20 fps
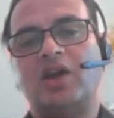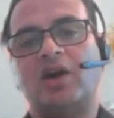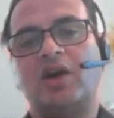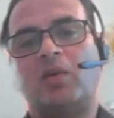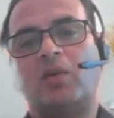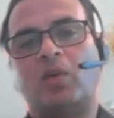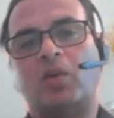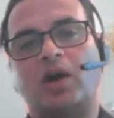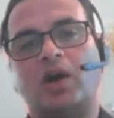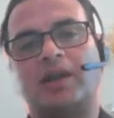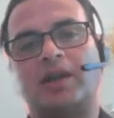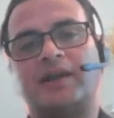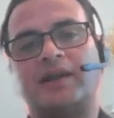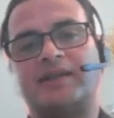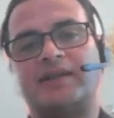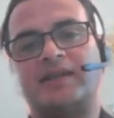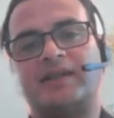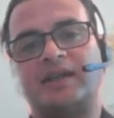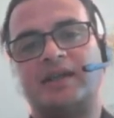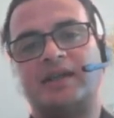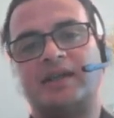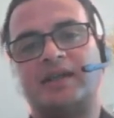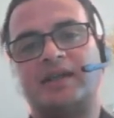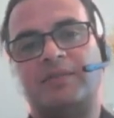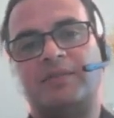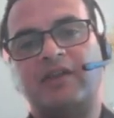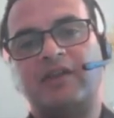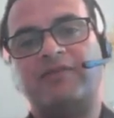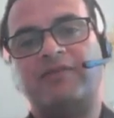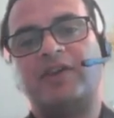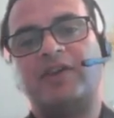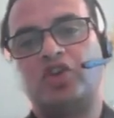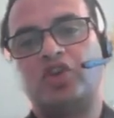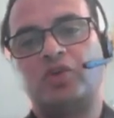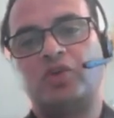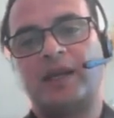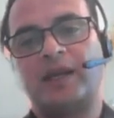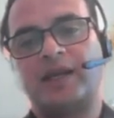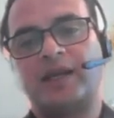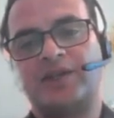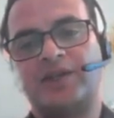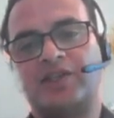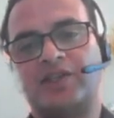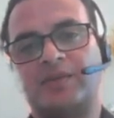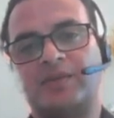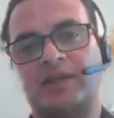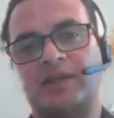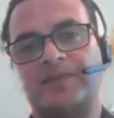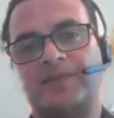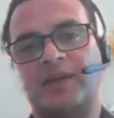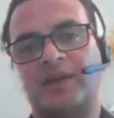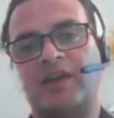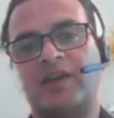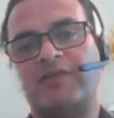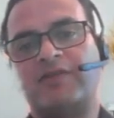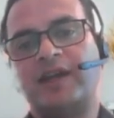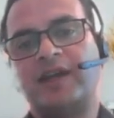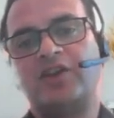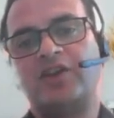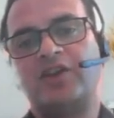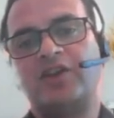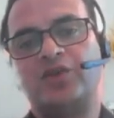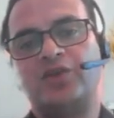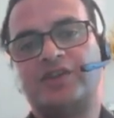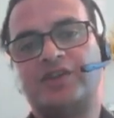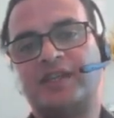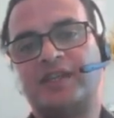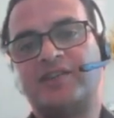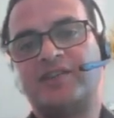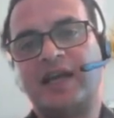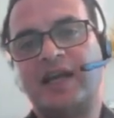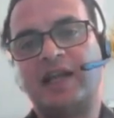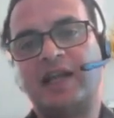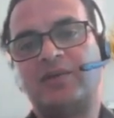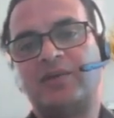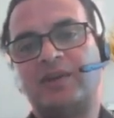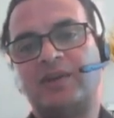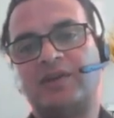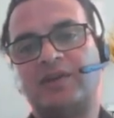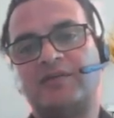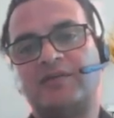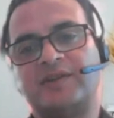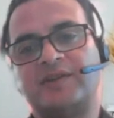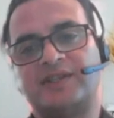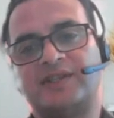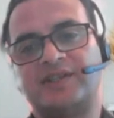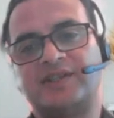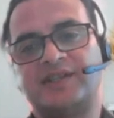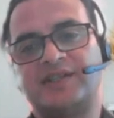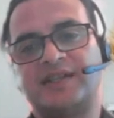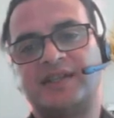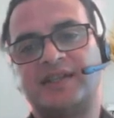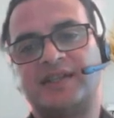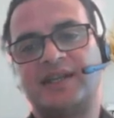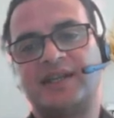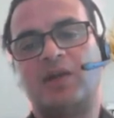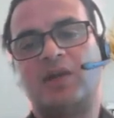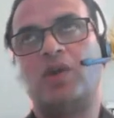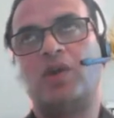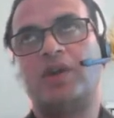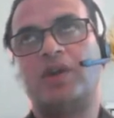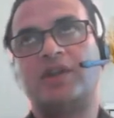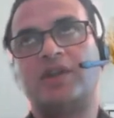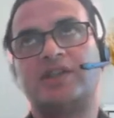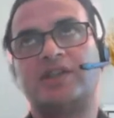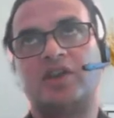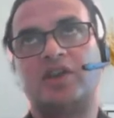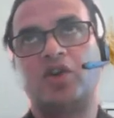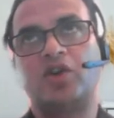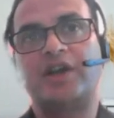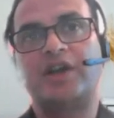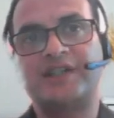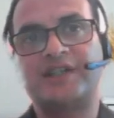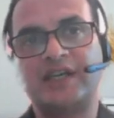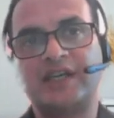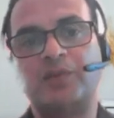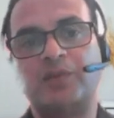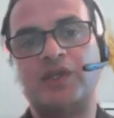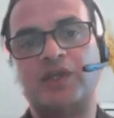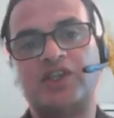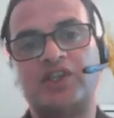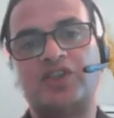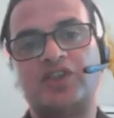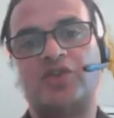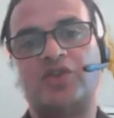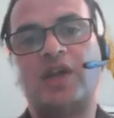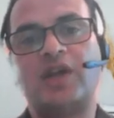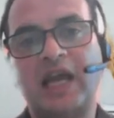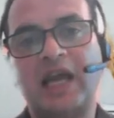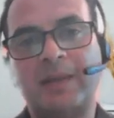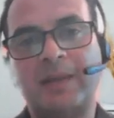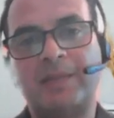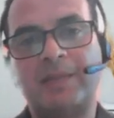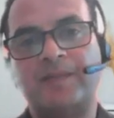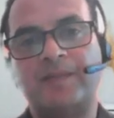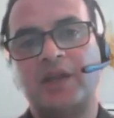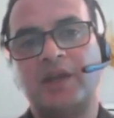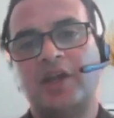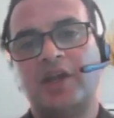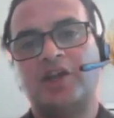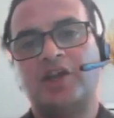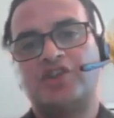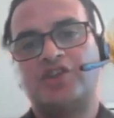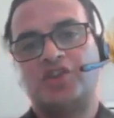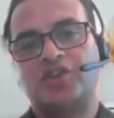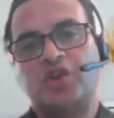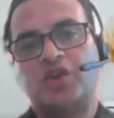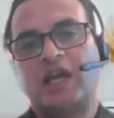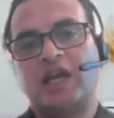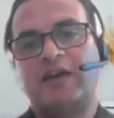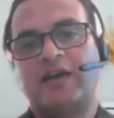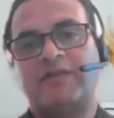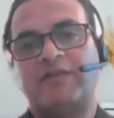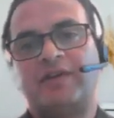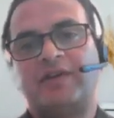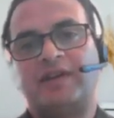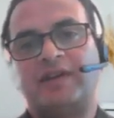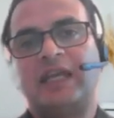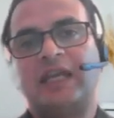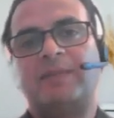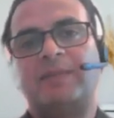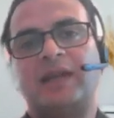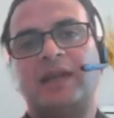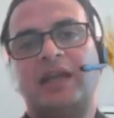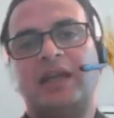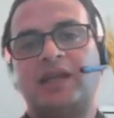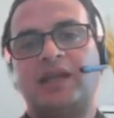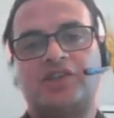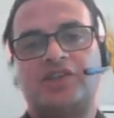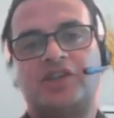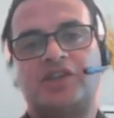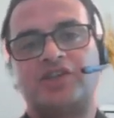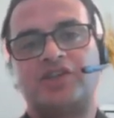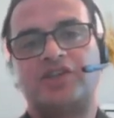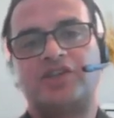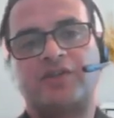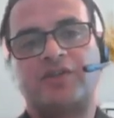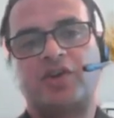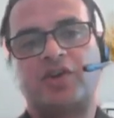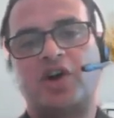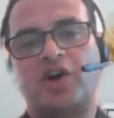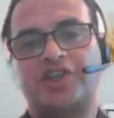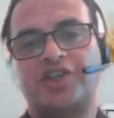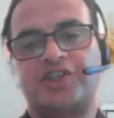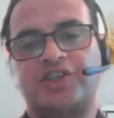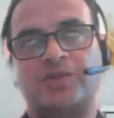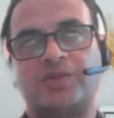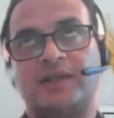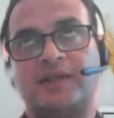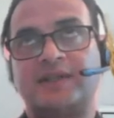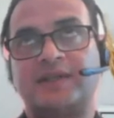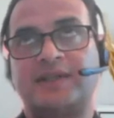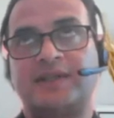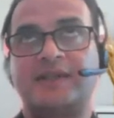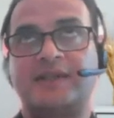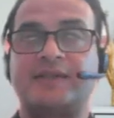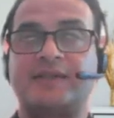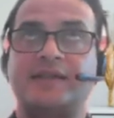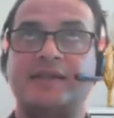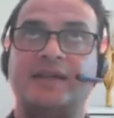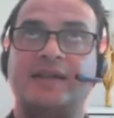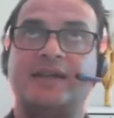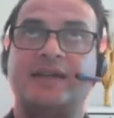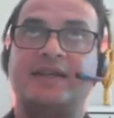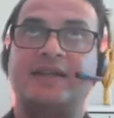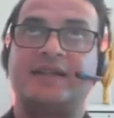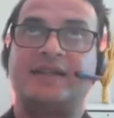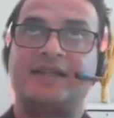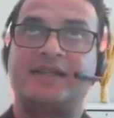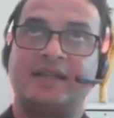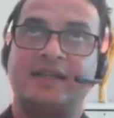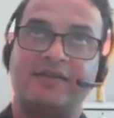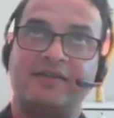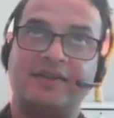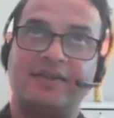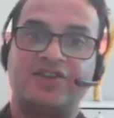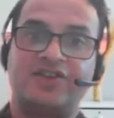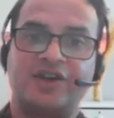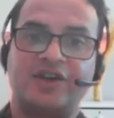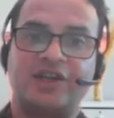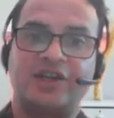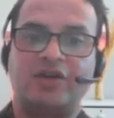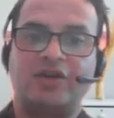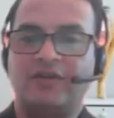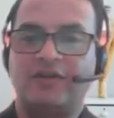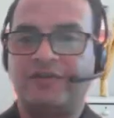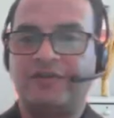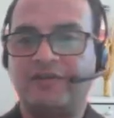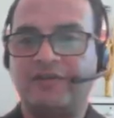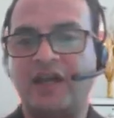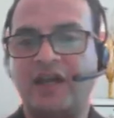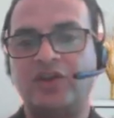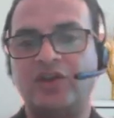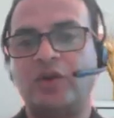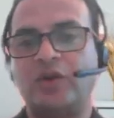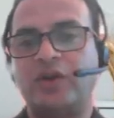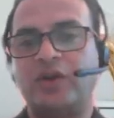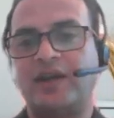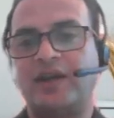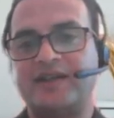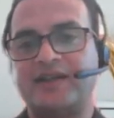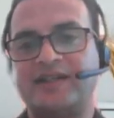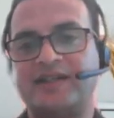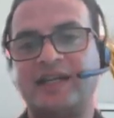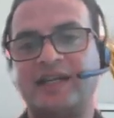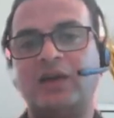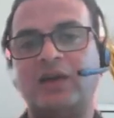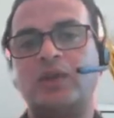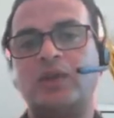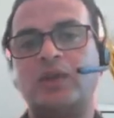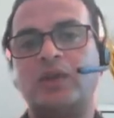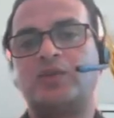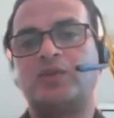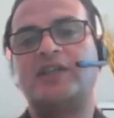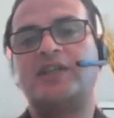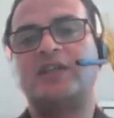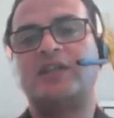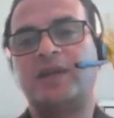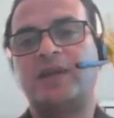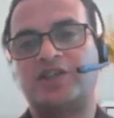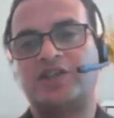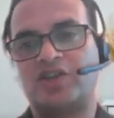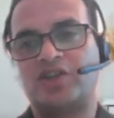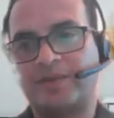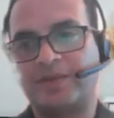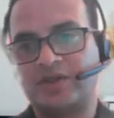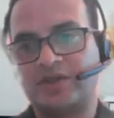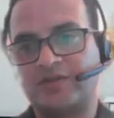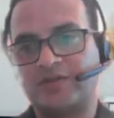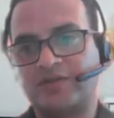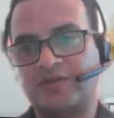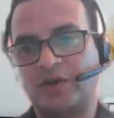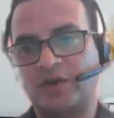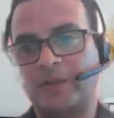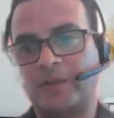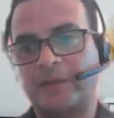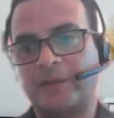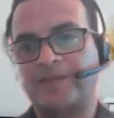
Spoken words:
what is the benefit to my customer if I use this algorithm versus this, and what is the cost at which it's going to happen. So you have a ready-made matrix of cost versus service trade-off, and you can decide which one is the best option for you.